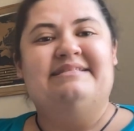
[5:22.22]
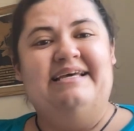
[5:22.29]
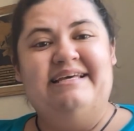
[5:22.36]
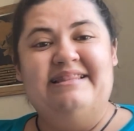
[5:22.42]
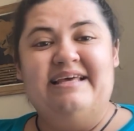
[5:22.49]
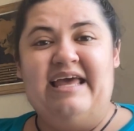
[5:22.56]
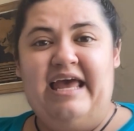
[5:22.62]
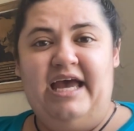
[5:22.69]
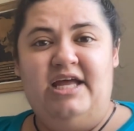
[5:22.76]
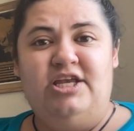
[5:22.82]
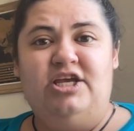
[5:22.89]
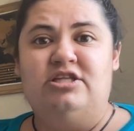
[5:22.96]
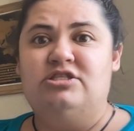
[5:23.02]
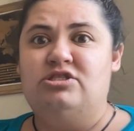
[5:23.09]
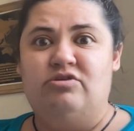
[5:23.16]
in the
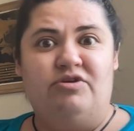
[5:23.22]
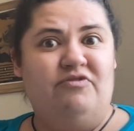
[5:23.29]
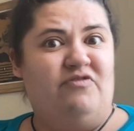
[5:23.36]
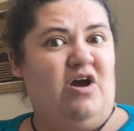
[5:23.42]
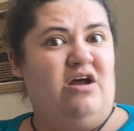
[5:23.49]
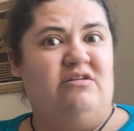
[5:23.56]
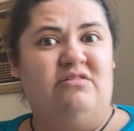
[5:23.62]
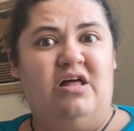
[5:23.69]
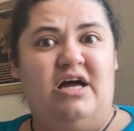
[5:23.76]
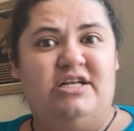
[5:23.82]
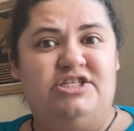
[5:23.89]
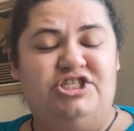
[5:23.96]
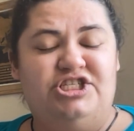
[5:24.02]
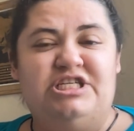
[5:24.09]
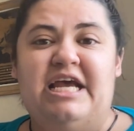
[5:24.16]
canyon, so you've got a lot of
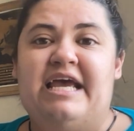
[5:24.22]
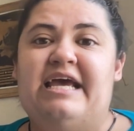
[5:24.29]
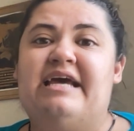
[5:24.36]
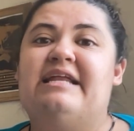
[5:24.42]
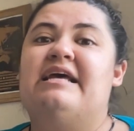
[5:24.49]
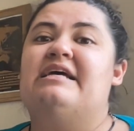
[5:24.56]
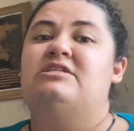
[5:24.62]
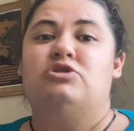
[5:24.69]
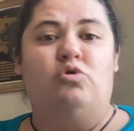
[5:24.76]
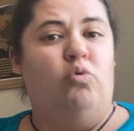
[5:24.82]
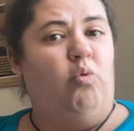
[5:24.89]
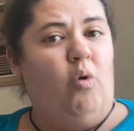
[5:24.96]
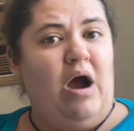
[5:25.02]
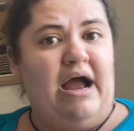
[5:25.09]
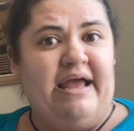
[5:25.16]
shade, it's
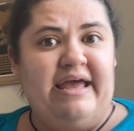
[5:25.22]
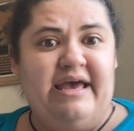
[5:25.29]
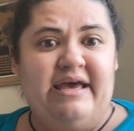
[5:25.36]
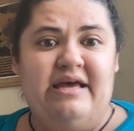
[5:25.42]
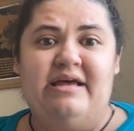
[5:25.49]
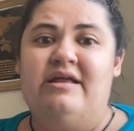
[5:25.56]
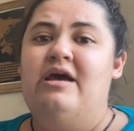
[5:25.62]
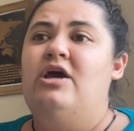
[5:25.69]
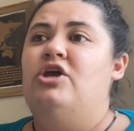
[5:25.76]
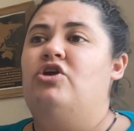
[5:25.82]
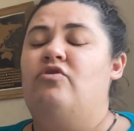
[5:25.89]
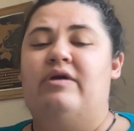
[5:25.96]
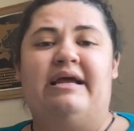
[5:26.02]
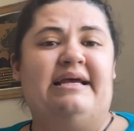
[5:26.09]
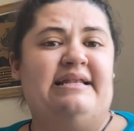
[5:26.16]
quiet,
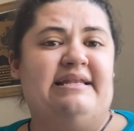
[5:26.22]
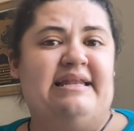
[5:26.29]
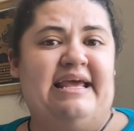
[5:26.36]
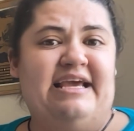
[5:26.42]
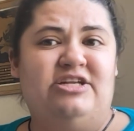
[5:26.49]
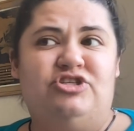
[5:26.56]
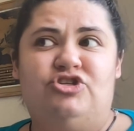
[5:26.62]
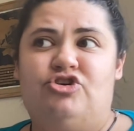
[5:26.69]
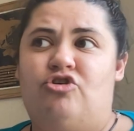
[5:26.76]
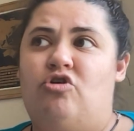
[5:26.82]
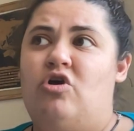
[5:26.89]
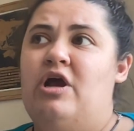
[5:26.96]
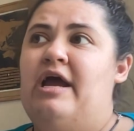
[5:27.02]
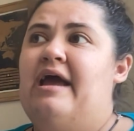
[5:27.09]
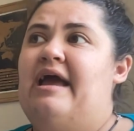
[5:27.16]
you're in
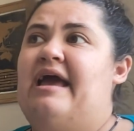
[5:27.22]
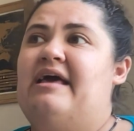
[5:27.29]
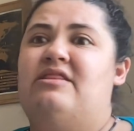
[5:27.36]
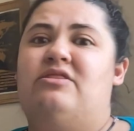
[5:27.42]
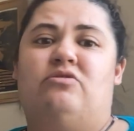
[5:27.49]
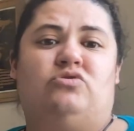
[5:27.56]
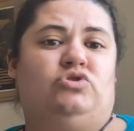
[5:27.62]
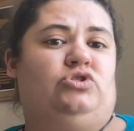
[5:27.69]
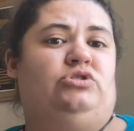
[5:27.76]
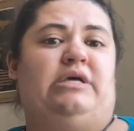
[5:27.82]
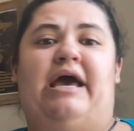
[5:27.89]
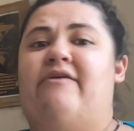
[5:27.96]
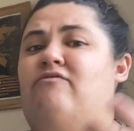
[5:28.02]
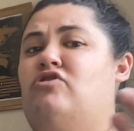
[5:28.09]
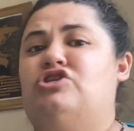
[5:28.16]
nature, and there's
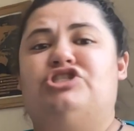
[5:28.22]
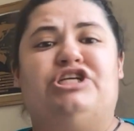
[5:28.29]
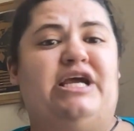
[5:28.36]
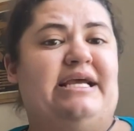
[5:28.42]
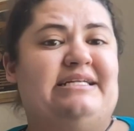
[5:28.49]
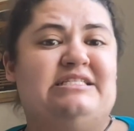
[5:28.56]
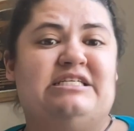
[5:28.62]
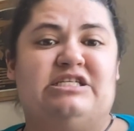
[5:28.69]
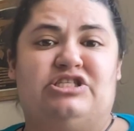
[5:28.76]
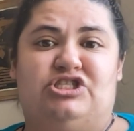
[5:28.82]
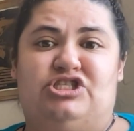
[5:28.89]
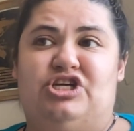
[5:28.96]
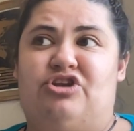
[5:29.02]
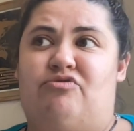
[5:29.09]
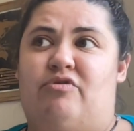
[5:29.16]
ever-changing
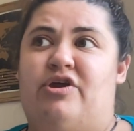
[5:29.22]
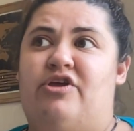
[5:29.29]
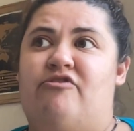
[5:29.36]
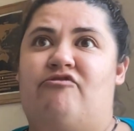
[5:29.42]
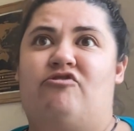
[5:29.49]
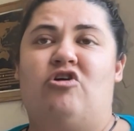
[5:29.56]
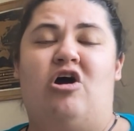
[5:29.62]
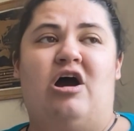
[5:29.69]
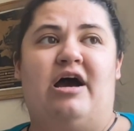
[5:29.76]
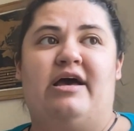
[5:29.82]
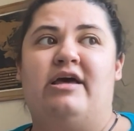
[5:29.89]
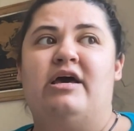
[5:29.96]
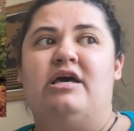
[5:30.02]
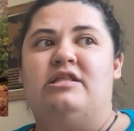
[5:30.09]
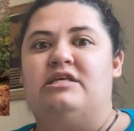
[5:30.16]
scenery. You've got
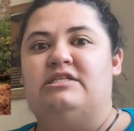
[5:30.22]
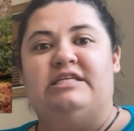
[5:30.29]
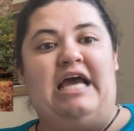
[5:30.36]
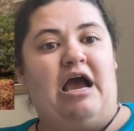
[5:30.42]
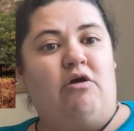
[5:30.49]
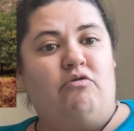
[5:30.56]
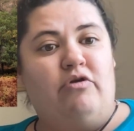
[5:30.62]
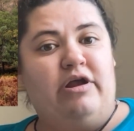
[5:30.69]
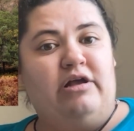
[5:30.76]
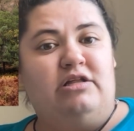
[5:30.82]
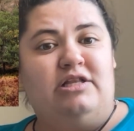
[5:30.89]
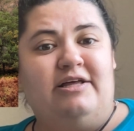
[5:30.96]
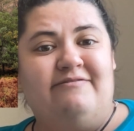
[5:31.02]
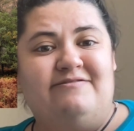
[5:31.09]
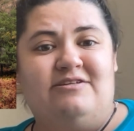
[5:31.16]
the towering
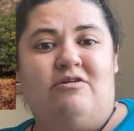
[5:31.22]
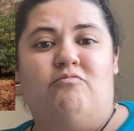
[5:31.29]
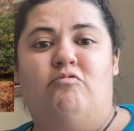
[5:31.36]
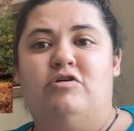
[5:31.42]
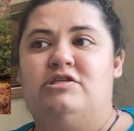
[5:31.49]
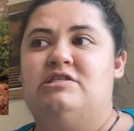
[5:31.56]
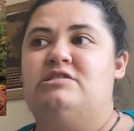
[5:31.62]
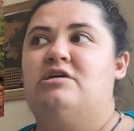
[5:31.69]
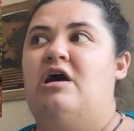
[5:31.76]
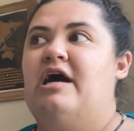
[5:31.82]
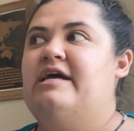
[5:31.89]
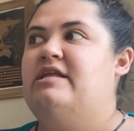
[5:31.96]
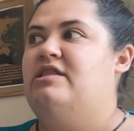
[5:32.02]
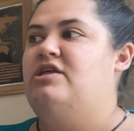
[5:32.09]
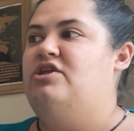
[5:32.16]
cliffs on one
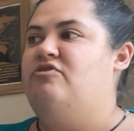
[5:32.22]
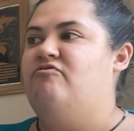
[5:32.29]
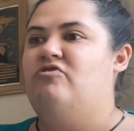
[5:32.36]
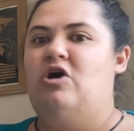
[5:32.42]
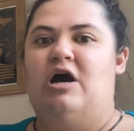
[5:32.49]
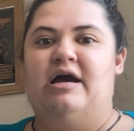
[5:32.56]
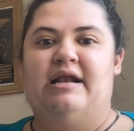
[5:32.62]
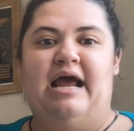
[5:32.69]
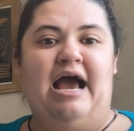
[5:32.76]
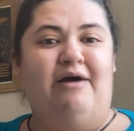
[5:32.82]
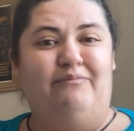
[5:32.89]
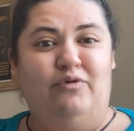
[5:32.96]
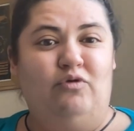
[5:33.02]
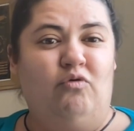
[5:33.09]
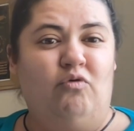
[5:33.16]
side, and then you've got
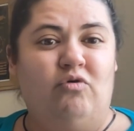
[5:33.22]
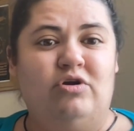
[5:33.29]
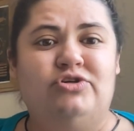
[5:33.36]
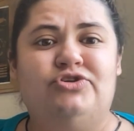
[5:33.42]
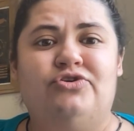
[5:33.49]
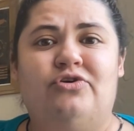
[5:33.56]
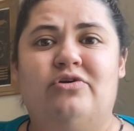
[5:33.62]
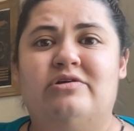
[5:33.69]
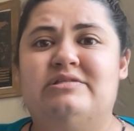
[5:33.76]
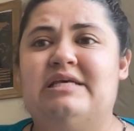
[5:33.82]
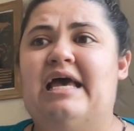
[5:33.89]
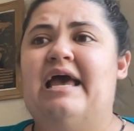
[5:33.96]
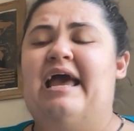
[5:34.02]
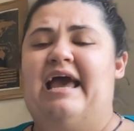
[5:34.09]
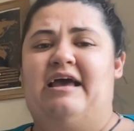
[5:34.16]
apple orchards
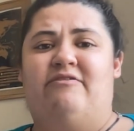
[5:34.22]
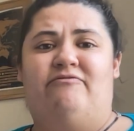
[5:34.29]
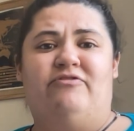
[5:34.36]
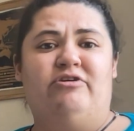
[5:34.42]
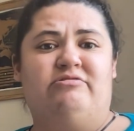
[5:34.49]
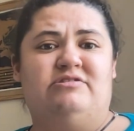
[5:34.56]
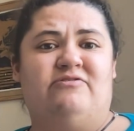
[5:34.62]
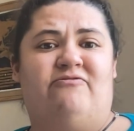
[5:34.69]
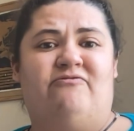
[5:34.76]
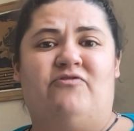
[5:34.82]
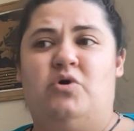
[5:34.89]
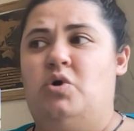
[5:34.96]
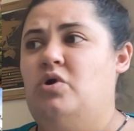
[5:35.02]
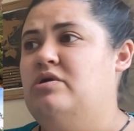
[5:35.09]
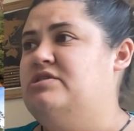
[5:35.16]
and fields of
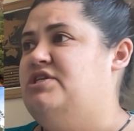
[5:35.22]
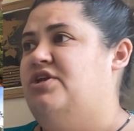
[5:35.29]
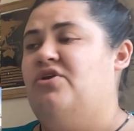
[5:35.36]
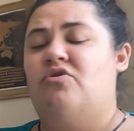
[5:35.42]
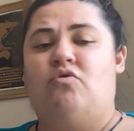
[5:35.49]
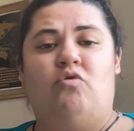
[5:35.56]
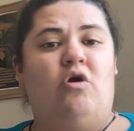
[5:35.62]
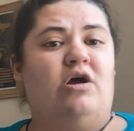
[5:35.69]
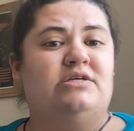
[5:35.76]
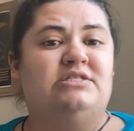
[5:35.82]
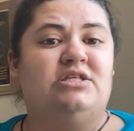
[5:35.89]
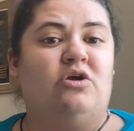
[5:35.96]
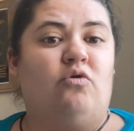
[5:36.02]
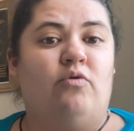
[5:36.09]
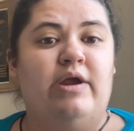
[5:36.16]
ferns, and you cross
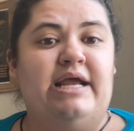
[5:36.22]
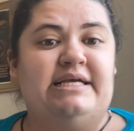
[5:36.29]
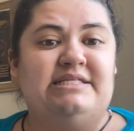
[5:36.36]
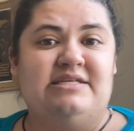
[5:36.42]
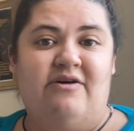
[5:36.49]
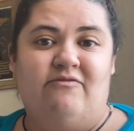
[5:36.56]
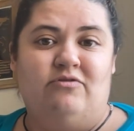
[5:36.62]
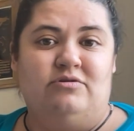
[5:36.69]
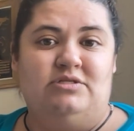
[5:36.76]
the creek several